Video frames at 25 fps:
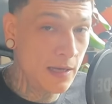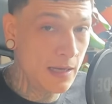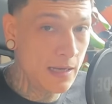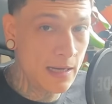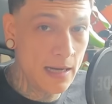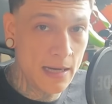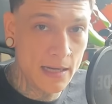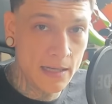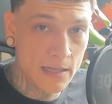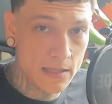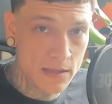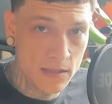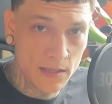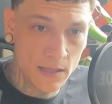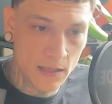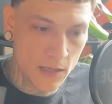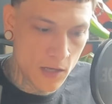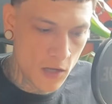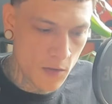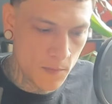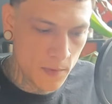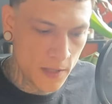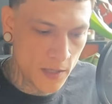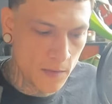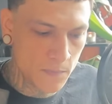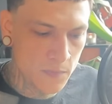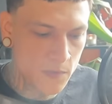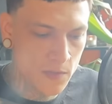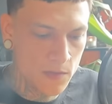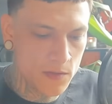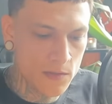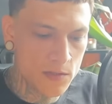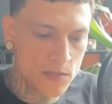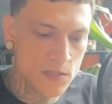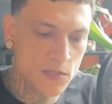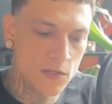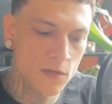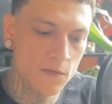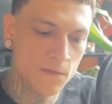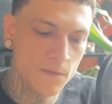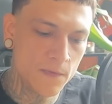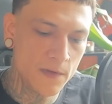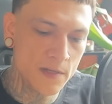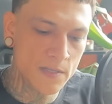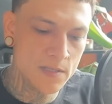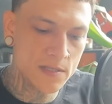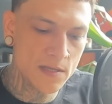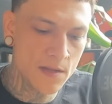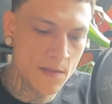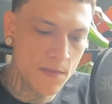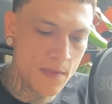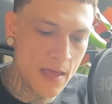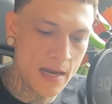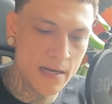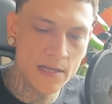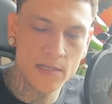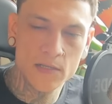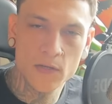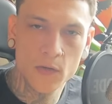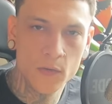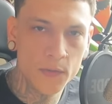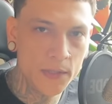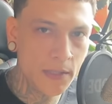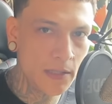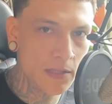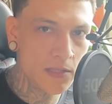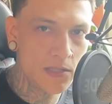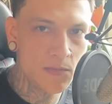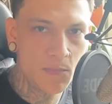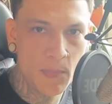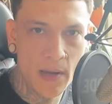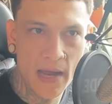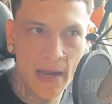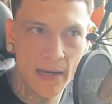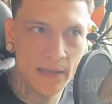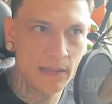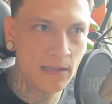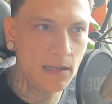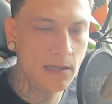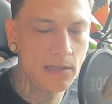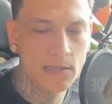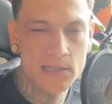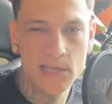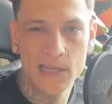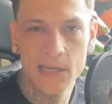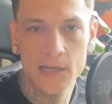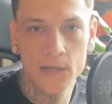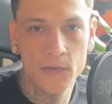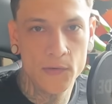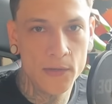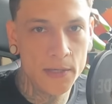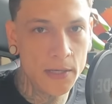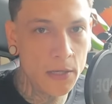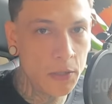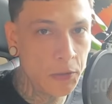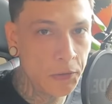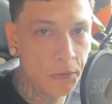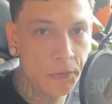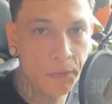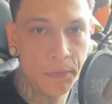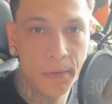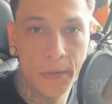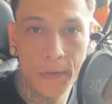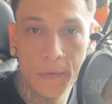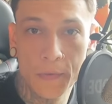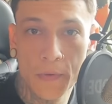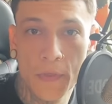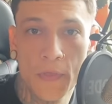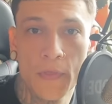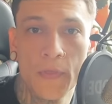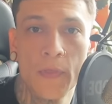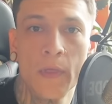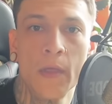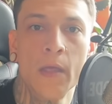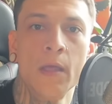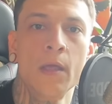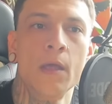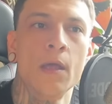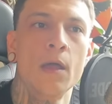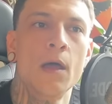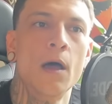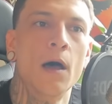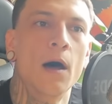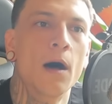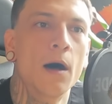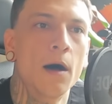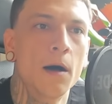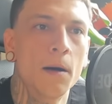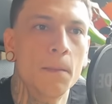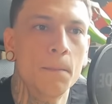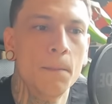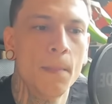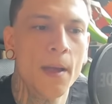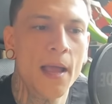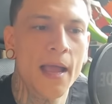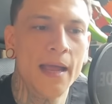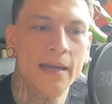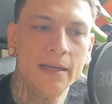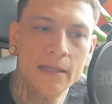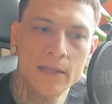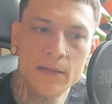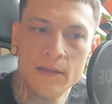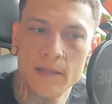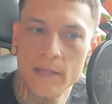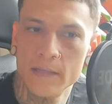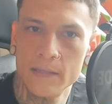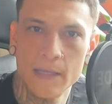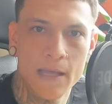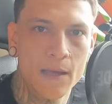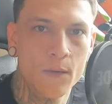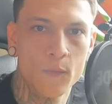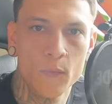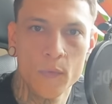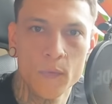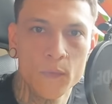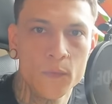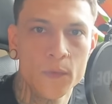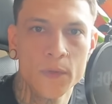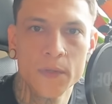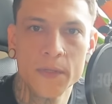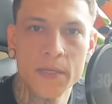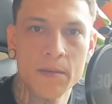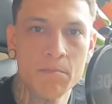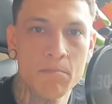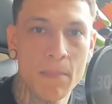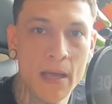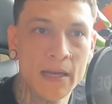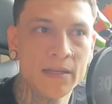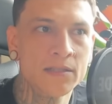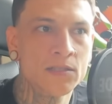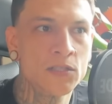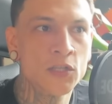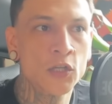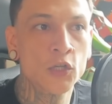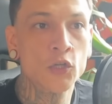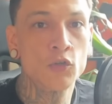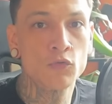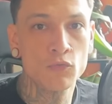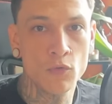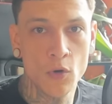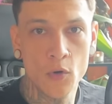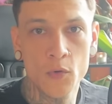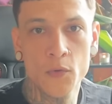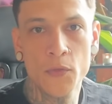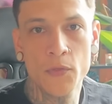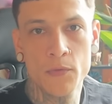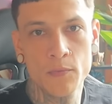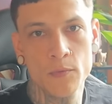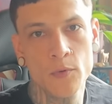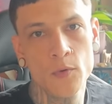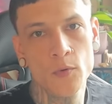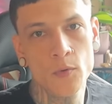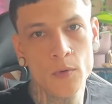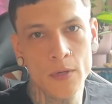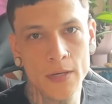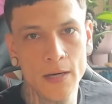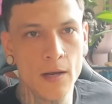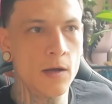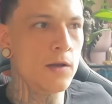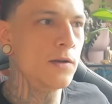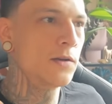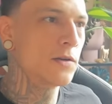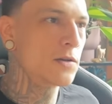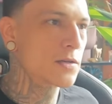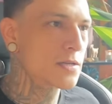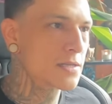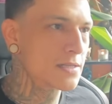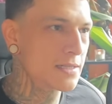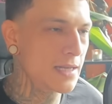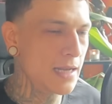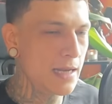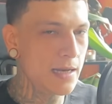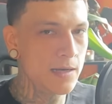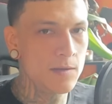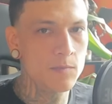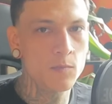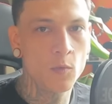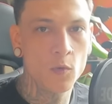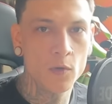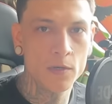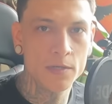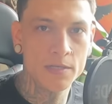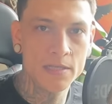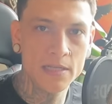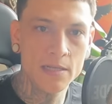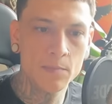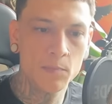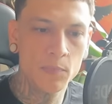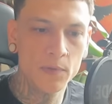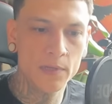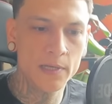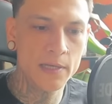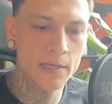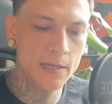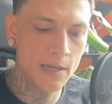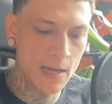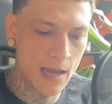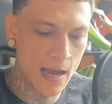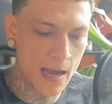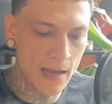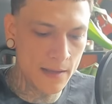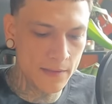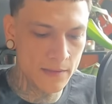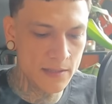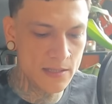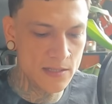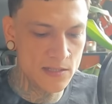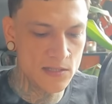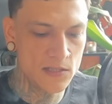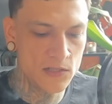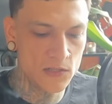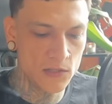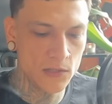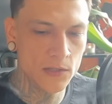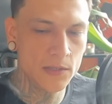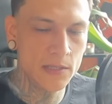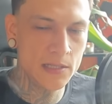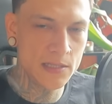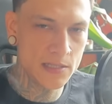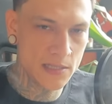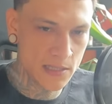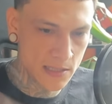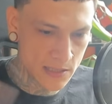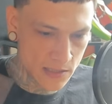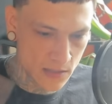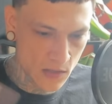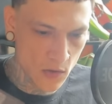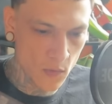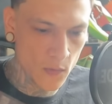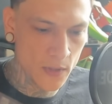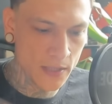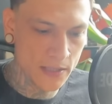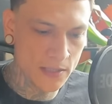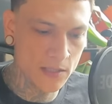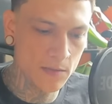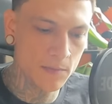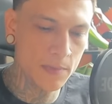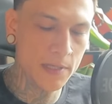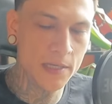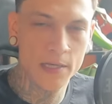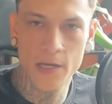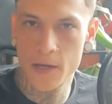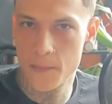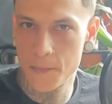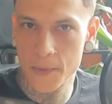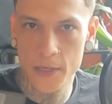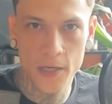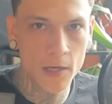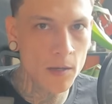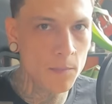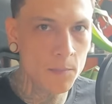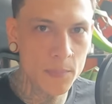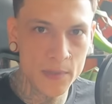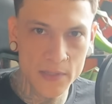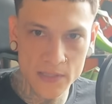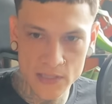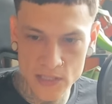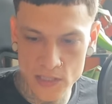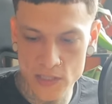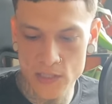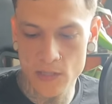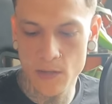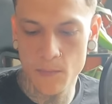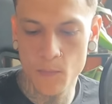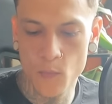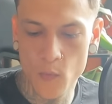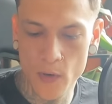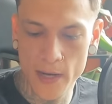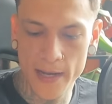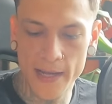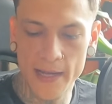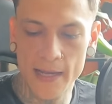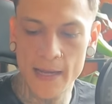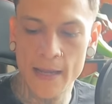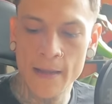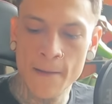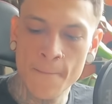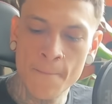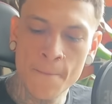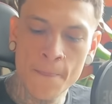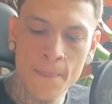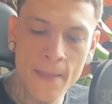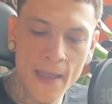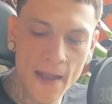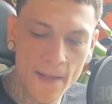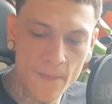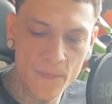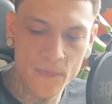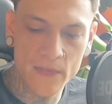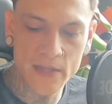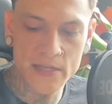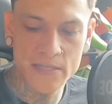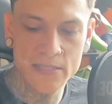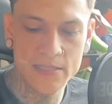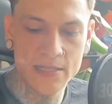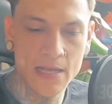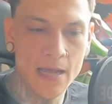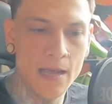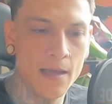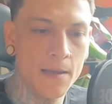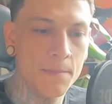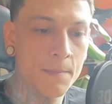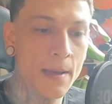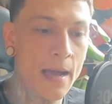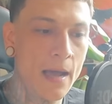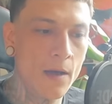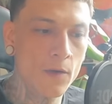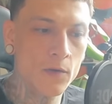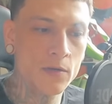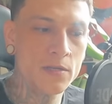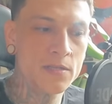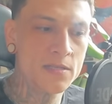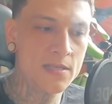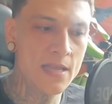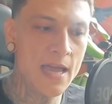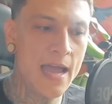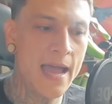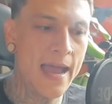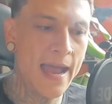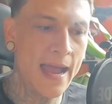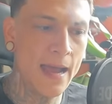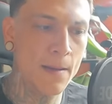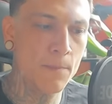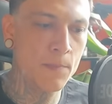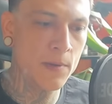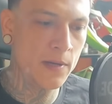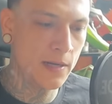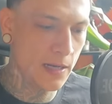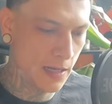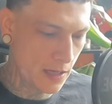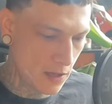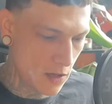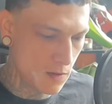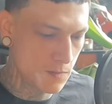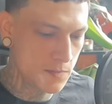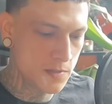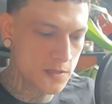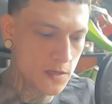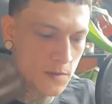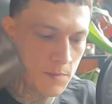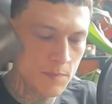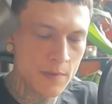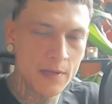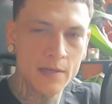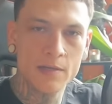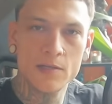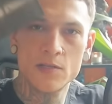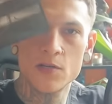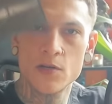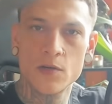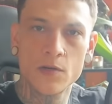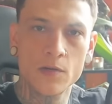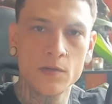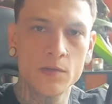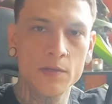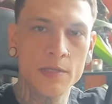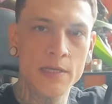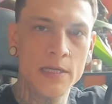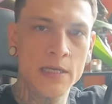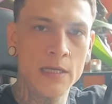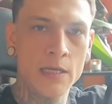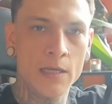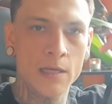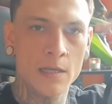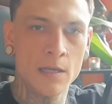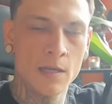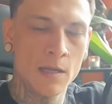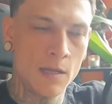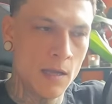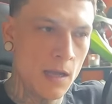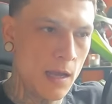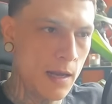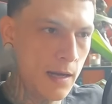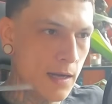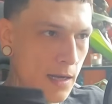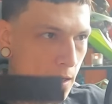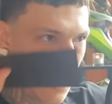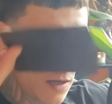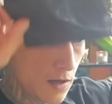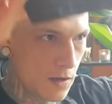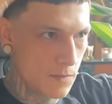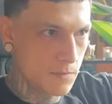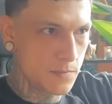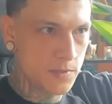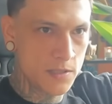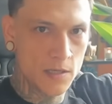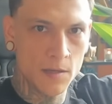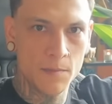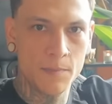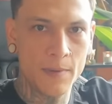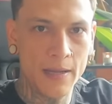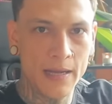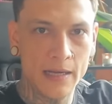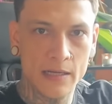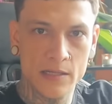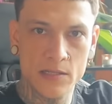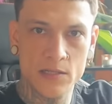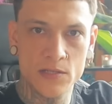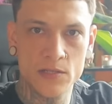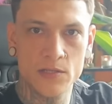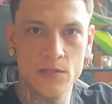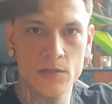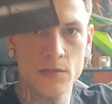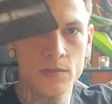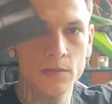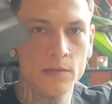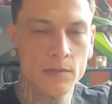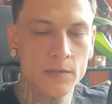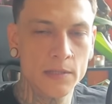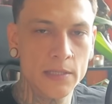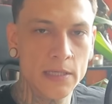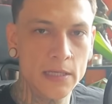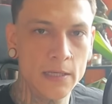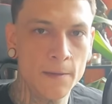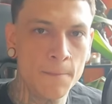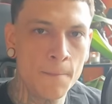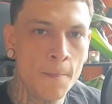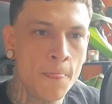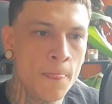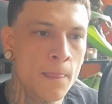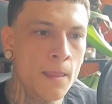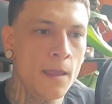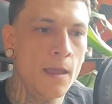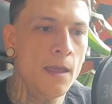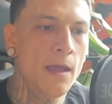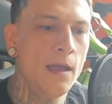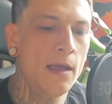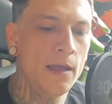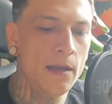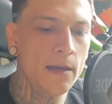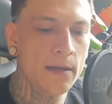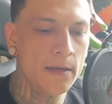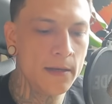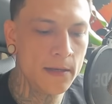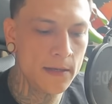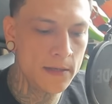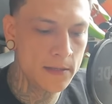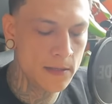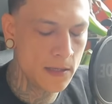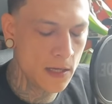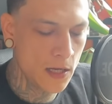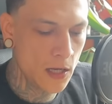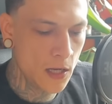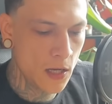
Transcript: and anything coming up to the surface that is holding us back, that is hindering our growth. Anything that we're really meant to grow through and understand more deeply on these journeys is going to be coming up in some way at this time. How does that happen? It comes up internally and it comes up externally. And